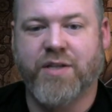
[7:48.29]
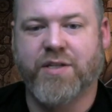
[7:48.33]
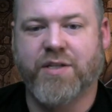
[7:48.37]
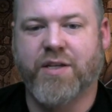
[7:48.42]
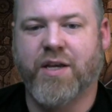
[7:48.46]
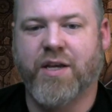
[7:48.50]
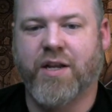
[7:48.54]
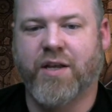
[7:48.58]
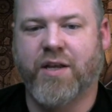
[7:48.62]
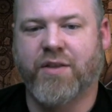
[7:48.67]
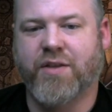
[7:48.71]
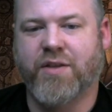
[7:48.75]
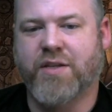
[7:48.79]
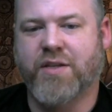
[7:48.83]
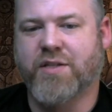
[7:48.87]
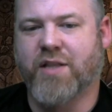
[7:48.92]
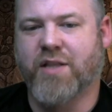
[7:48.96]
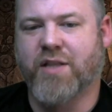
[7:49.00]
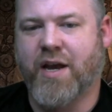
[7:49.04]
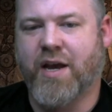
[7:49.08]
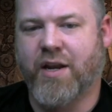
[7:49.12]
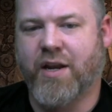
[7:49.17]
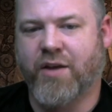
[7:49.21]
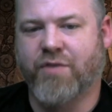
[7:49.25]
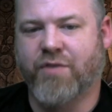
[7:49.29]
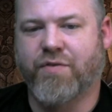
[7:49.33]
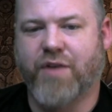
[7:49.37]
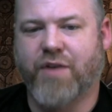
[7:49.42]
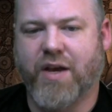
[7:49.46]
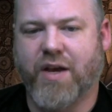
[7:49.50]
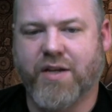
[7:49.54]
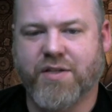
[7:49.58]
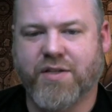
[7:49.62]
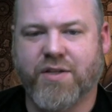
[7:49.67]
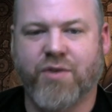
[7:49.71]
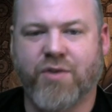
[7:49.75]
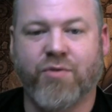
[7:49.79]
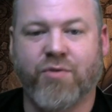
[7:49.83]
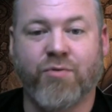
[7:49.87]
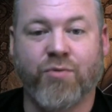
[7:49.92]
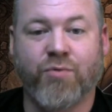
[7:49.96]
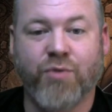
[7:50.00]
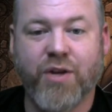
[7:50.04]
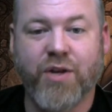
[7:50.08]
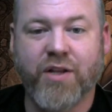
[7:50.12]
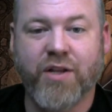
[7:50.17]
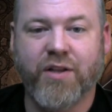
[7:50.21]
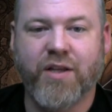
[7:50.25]
getting these lighting effects that
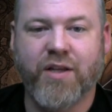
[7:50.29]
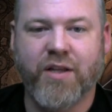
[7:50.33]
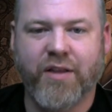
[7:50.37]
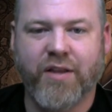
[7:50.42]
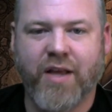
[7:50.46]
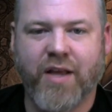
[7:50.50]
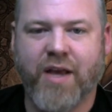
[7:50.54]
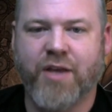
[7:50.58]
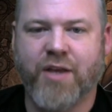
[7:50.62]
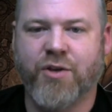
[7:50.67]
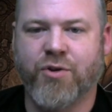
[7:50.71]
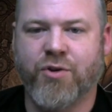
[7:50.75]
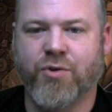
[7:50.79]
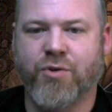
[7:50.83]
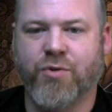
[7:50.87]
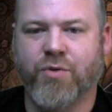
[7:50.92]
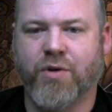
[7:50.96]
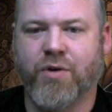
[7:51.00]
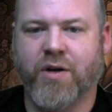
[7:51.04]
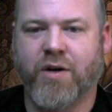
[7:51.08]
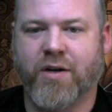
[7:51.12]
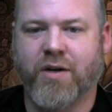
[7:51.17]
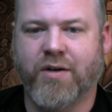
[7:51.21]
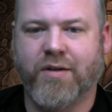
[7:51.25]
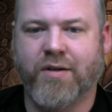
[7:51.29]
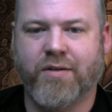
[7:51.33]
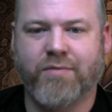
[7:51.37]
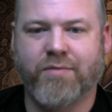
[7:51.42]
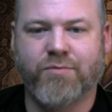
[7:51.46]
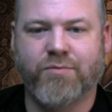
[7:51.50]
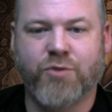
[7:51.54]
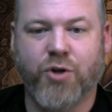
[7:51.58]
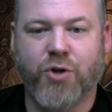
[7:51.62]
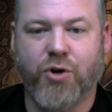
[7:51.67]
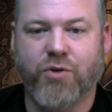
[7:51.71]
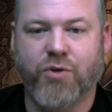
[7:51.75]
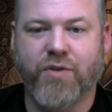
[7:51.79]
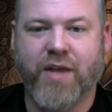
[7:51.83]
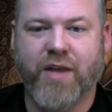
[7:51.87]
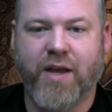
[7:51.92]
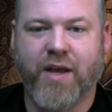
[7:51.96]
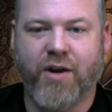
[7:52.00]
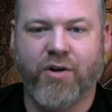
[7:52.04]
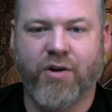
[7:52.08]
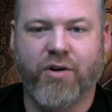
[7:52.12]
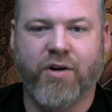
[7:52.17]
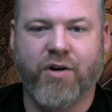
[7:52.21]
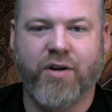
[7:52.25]
really let you turn
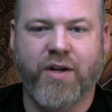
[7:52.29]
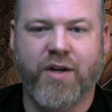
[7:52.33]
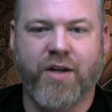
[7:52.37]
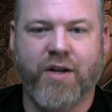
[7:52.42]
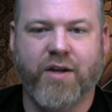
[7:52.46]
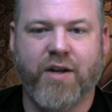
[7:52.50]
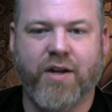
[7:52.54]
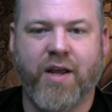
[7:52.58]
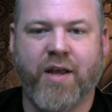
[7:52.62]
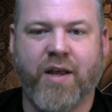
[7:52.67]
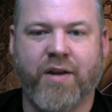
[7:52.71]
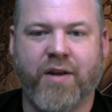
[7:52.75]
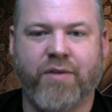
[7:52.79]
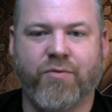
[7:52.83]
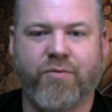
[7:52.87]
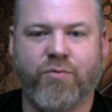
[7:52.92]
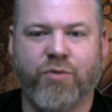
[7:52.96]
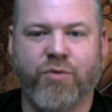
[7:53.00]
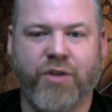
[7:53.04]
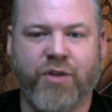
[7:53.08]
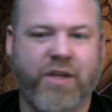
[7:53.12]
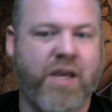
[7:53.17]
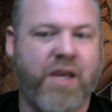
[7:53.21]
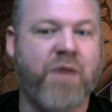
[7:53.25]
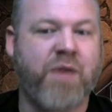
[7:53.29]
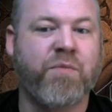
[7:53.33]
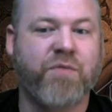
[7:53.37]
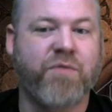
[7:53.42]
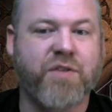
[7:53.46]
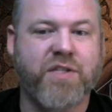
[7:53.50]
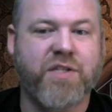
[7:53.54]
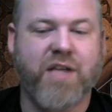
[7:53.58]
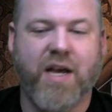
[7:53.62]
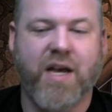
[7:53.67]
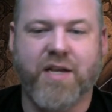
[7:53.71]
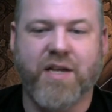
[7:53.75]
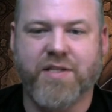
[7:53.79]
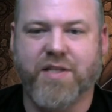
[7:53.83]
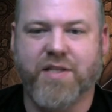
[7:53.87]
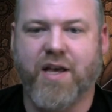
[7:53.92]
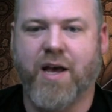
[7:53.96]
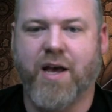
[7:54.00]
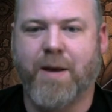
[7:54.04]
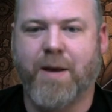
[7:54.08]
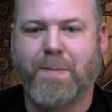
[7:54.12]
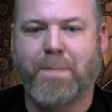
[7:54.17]
that on and really emphasize that.